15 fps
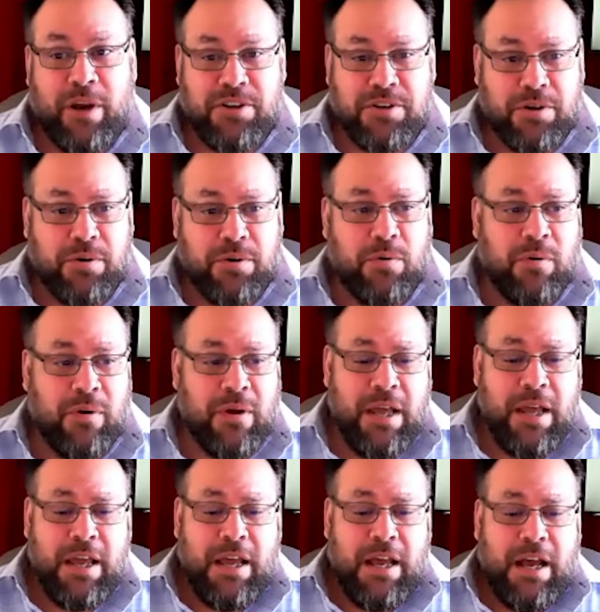We do
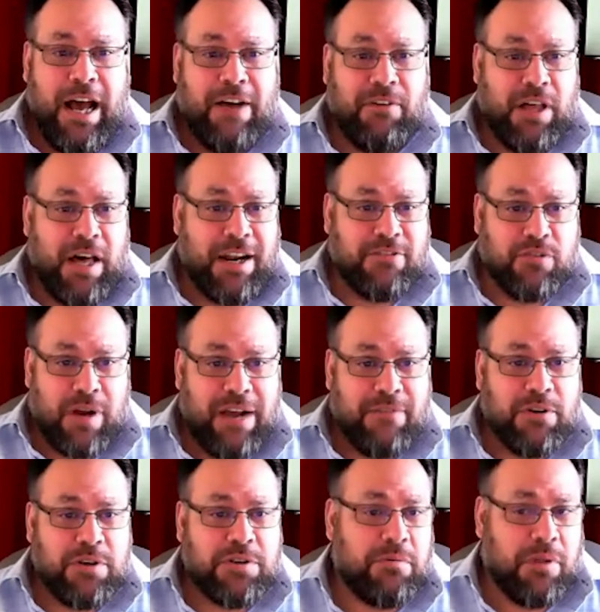have a lot of
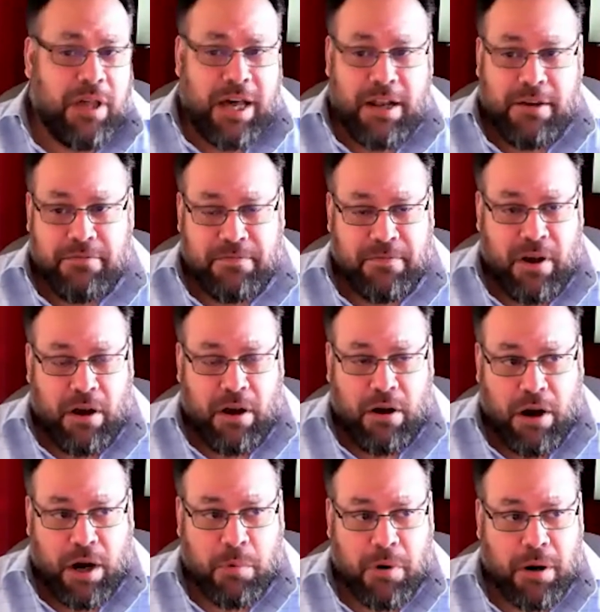drivers to a lot of
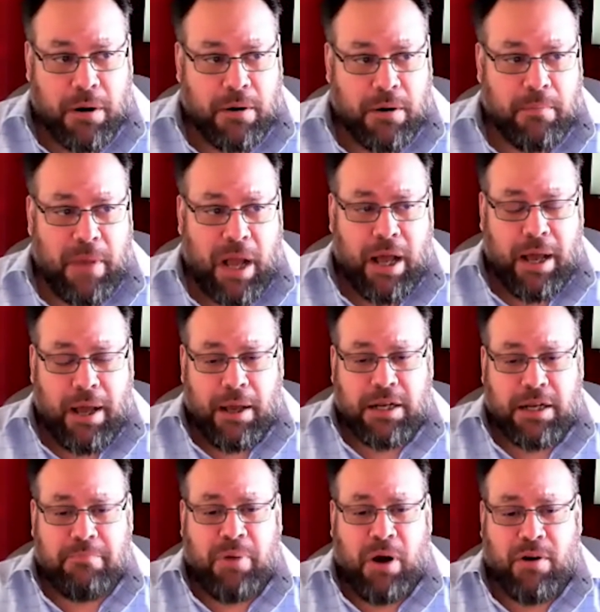hardware
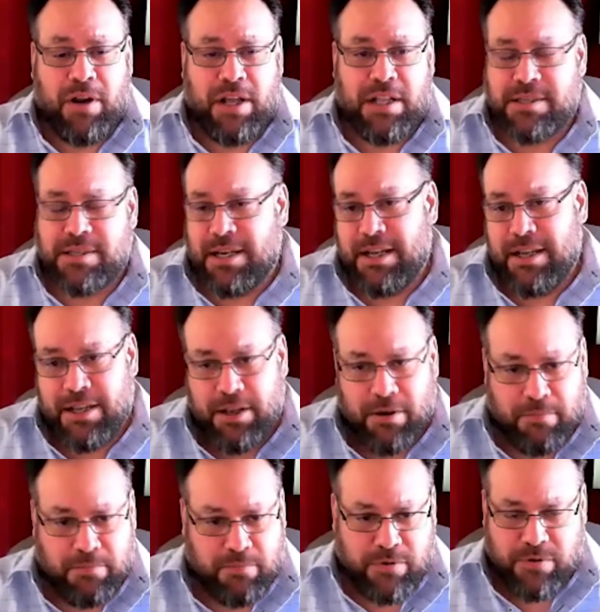components.
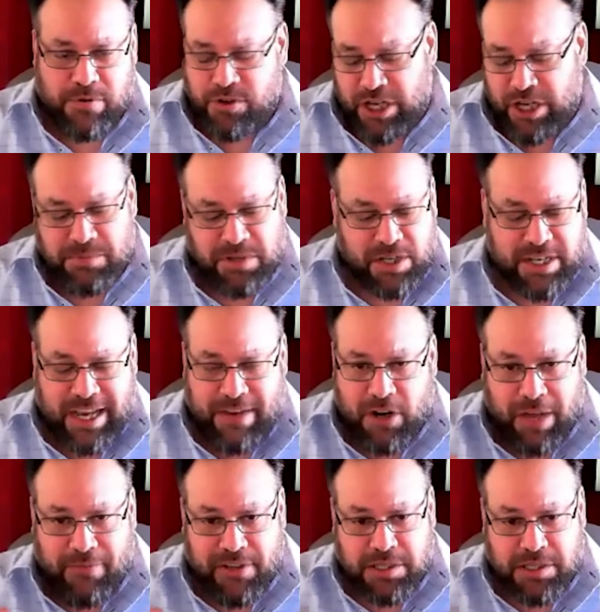James and David
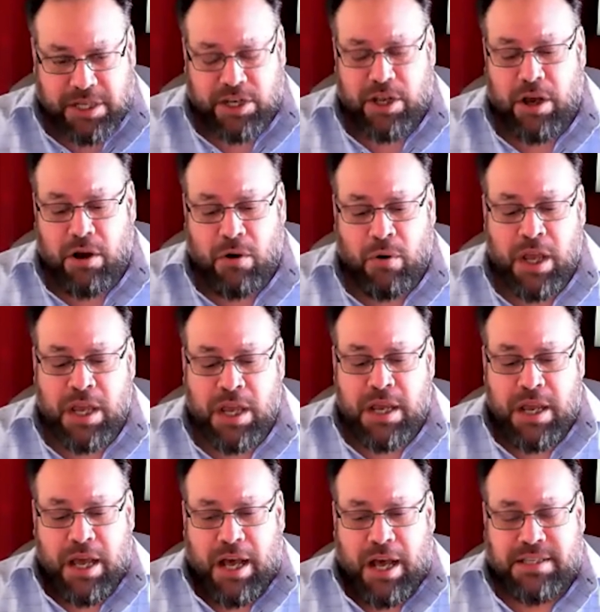obviously know
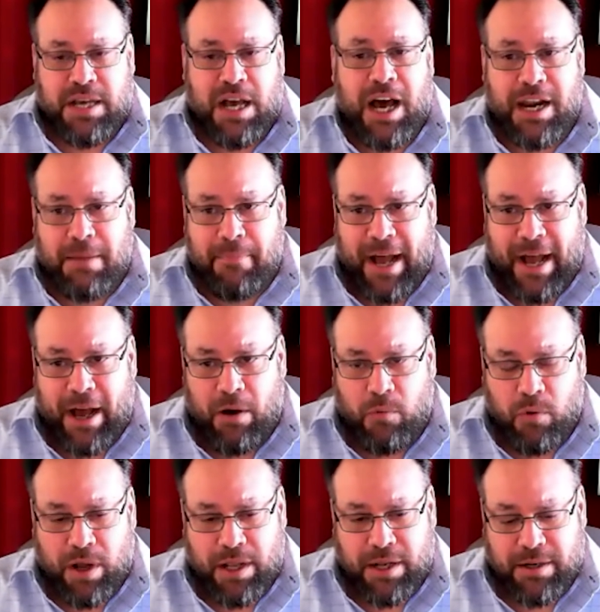a ton
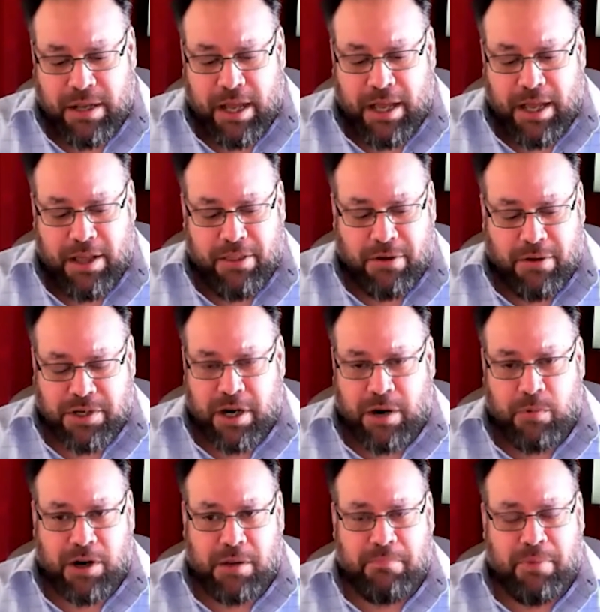about what those
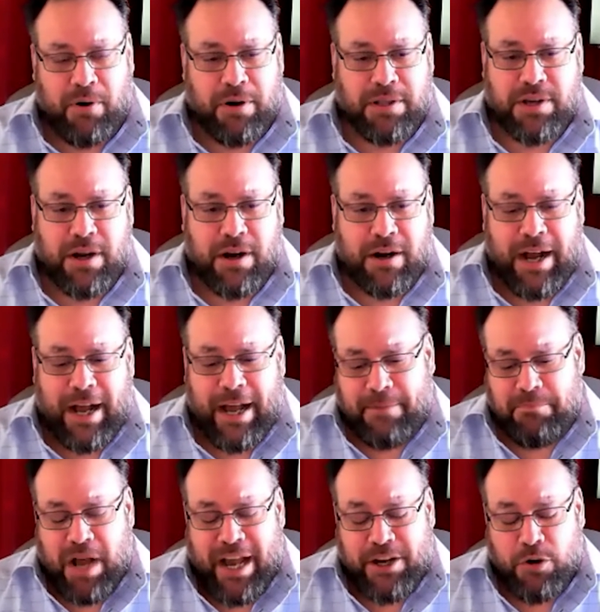hardware components are.
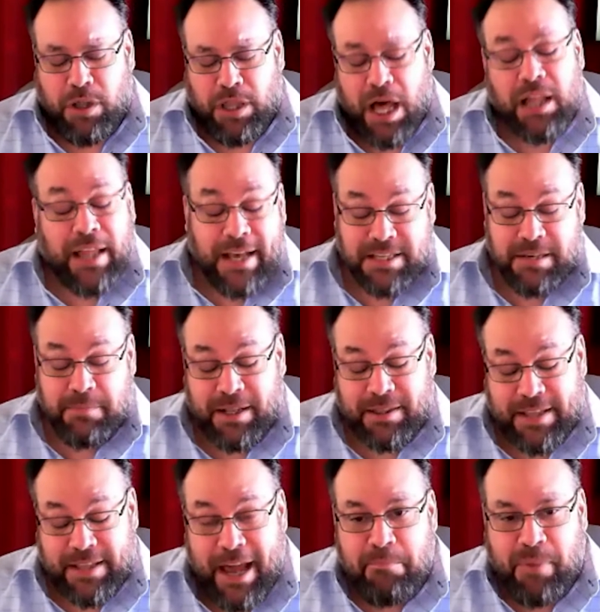I know a lot less
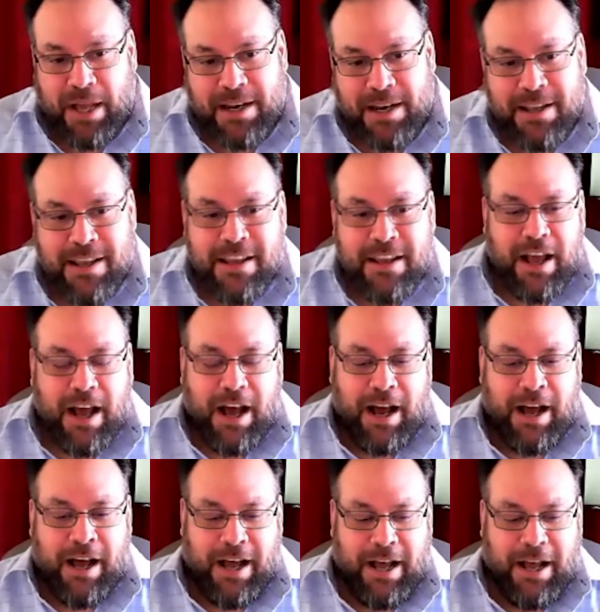about that, but
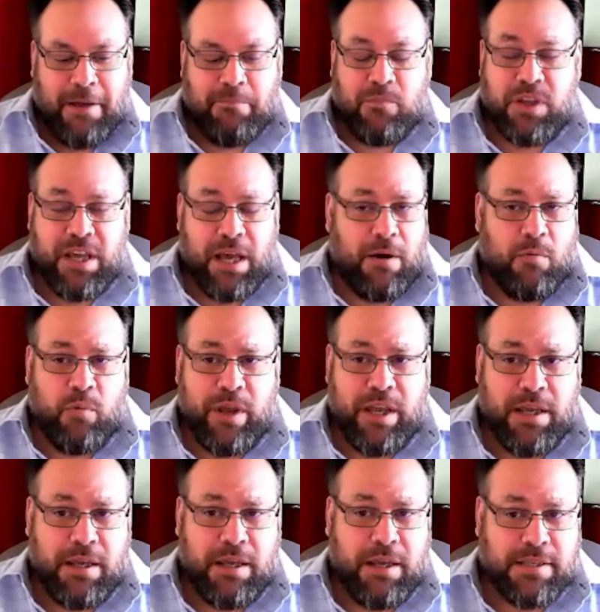
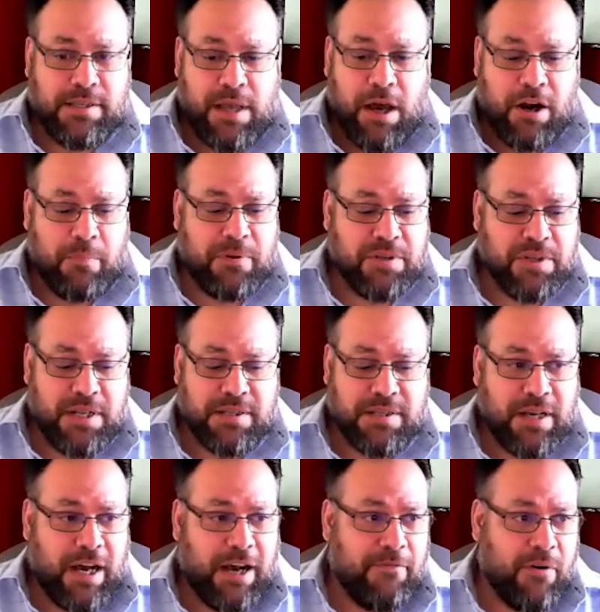it's 100%
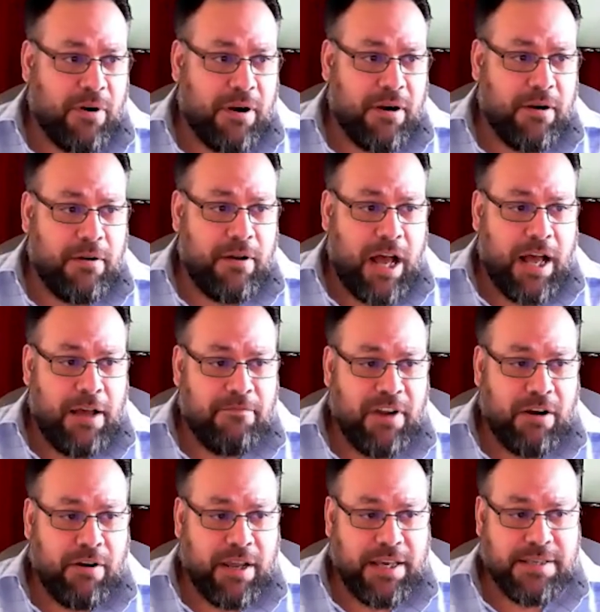software,
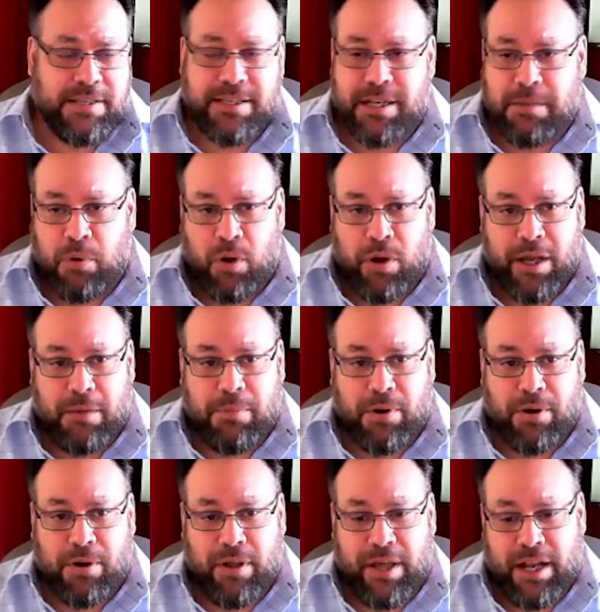very easily
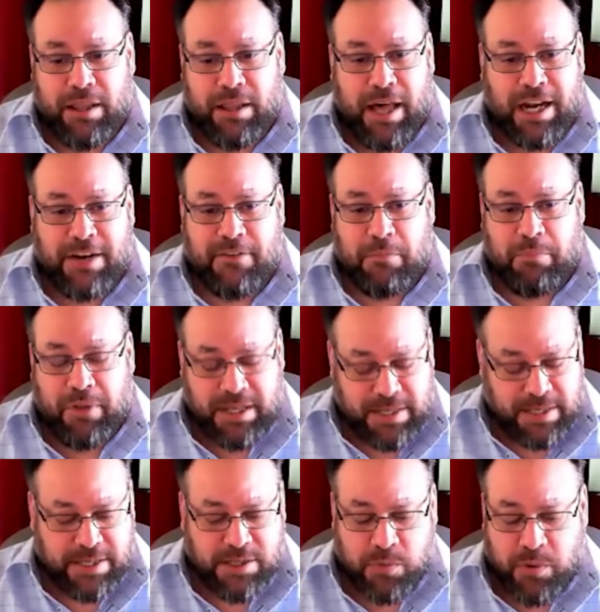deployable in a lot of different
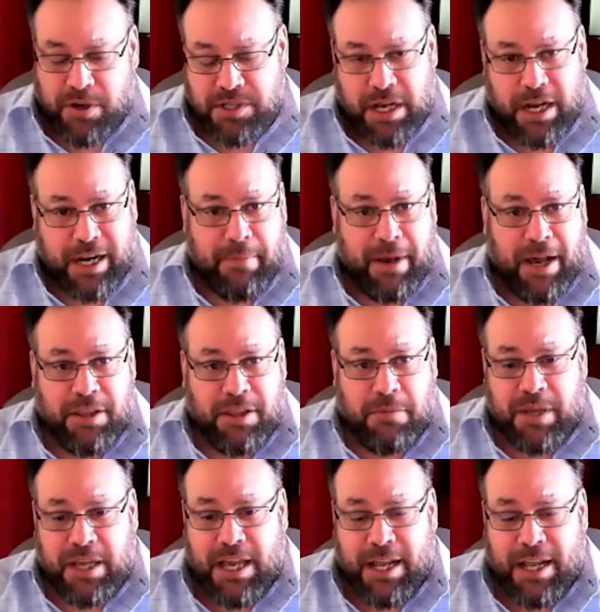places, as we were talking about in the
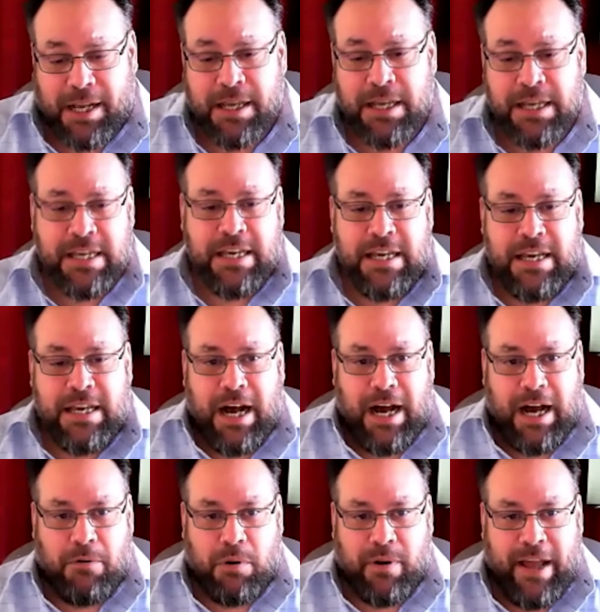beginning,
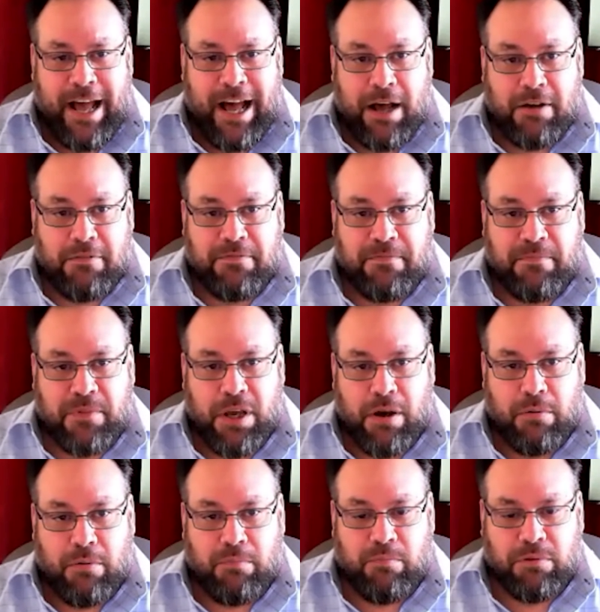where we have
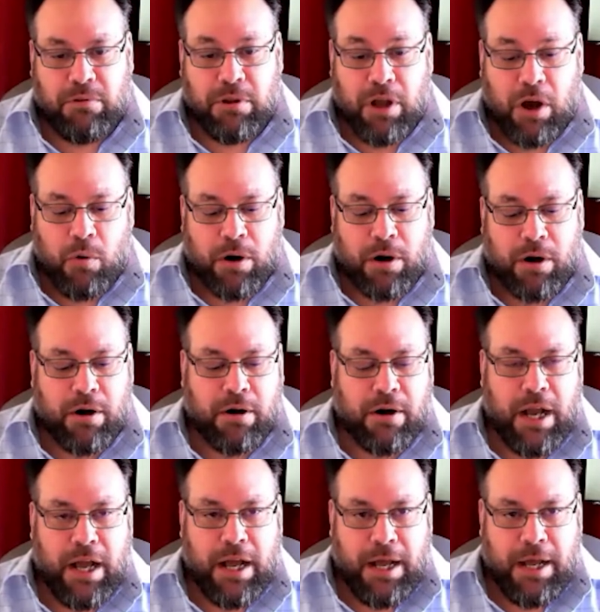lower